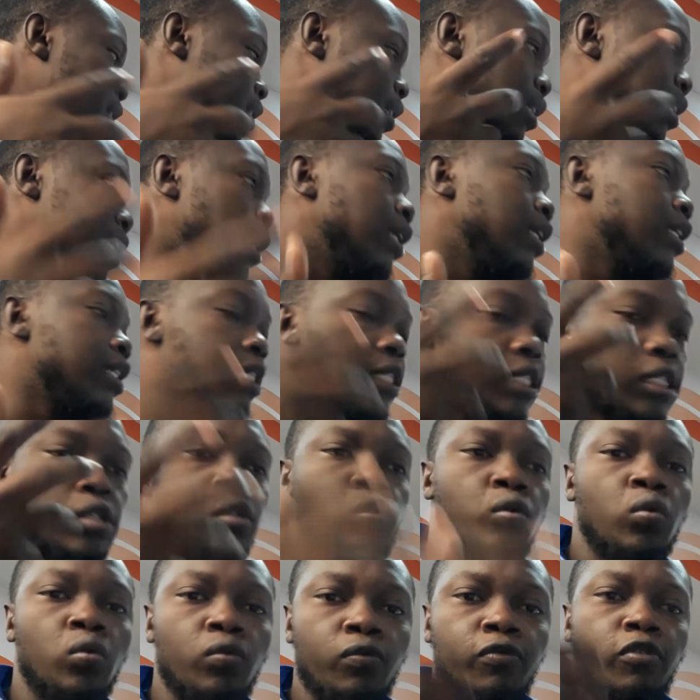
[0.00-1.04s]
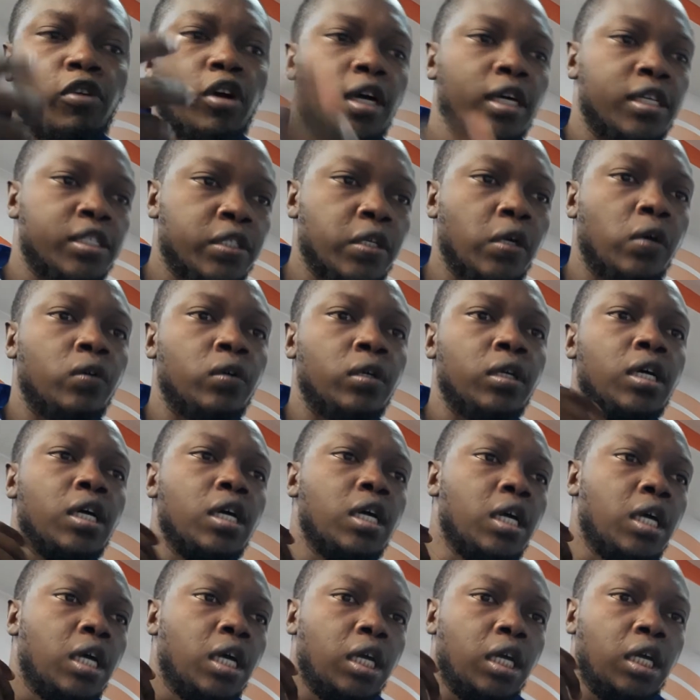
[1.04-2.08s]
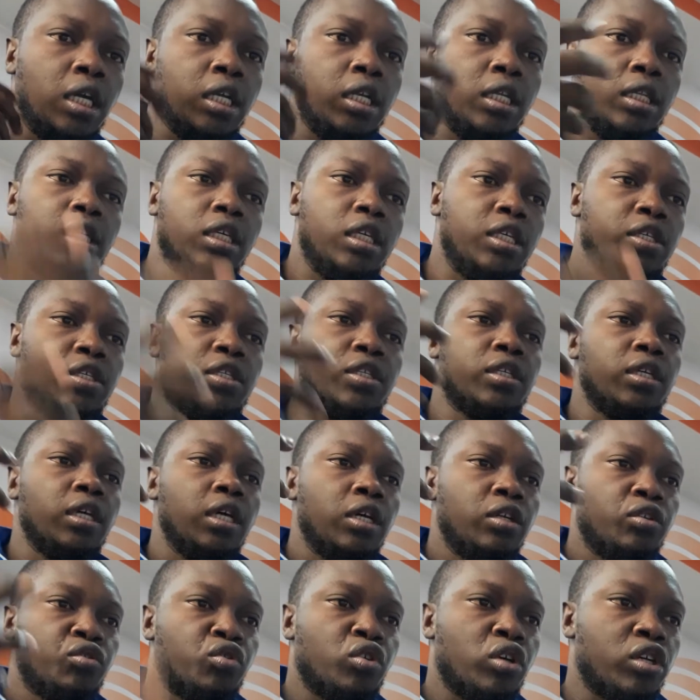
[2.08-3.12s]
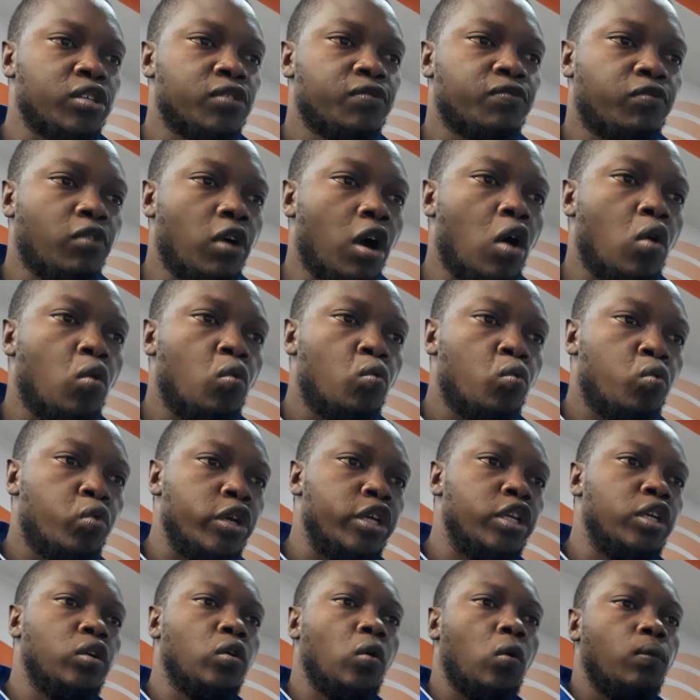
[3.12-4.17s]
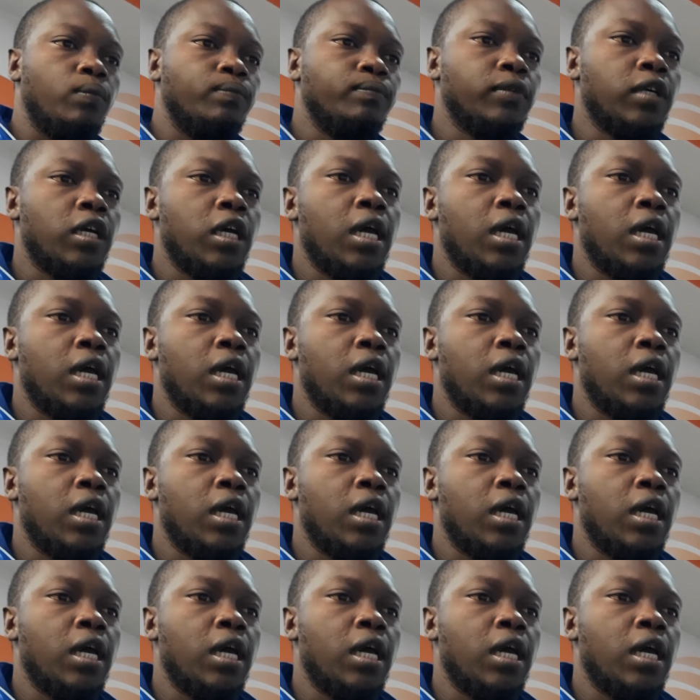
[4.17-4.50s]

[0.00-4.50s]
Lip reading: at least to focus on in this transfer window.